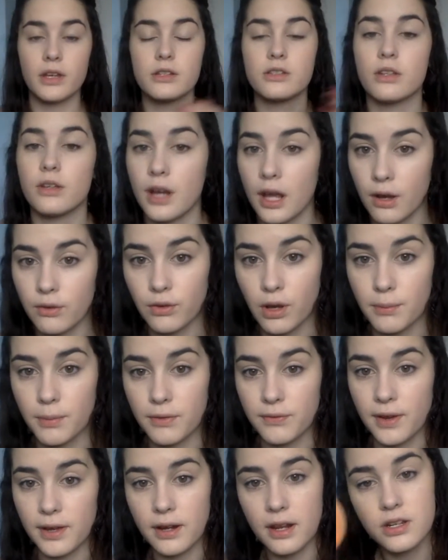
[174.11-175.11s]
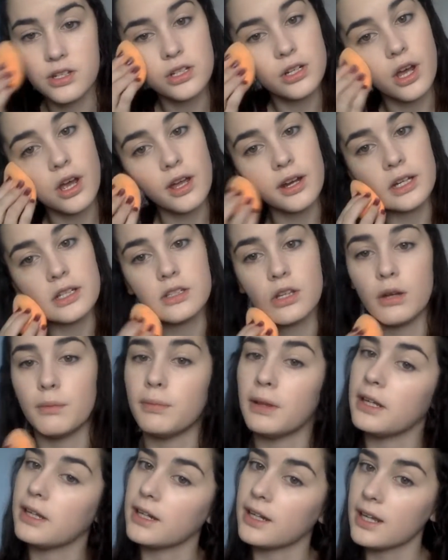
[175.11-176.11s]
So now I've got my foundation on, it's
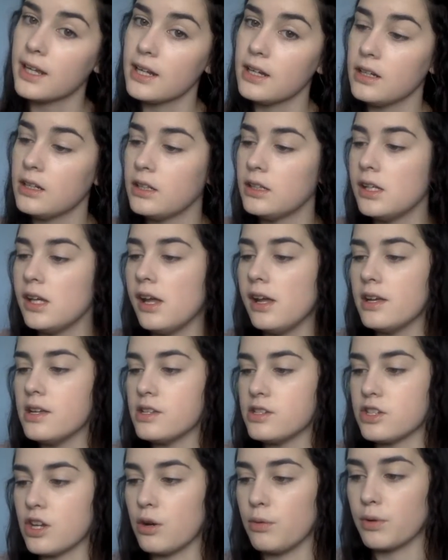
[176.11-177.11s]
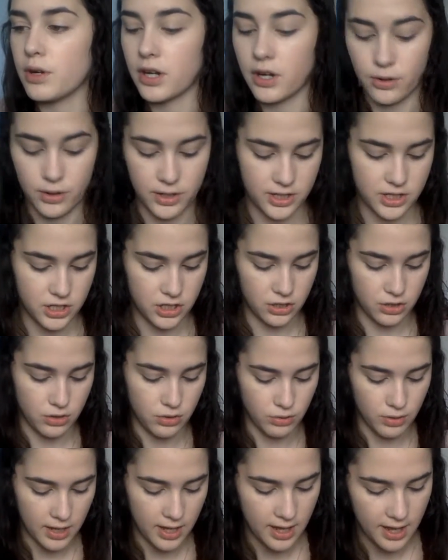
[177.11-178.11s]
all blended in. So we're going
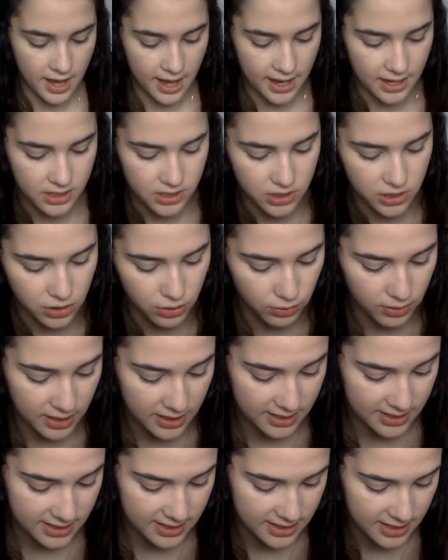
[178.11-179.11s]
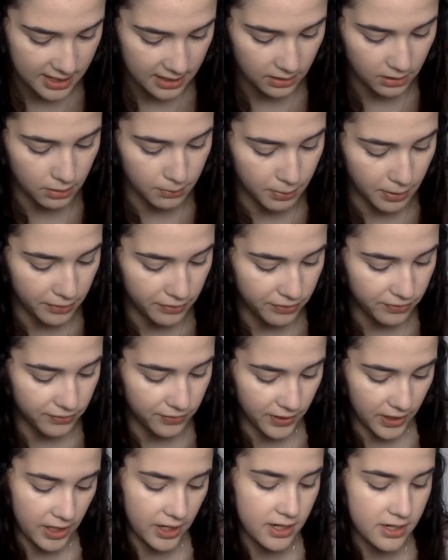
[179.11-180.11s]
to head to concealer, but
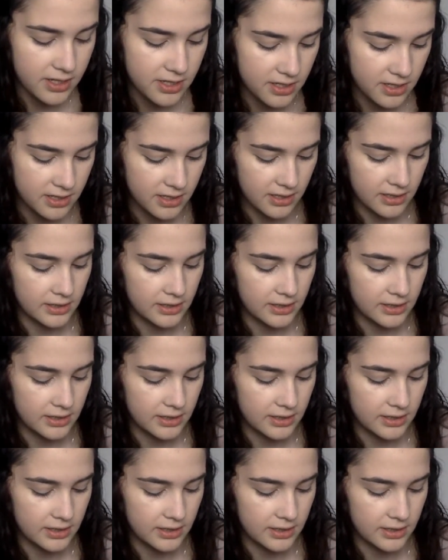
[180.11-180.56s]
first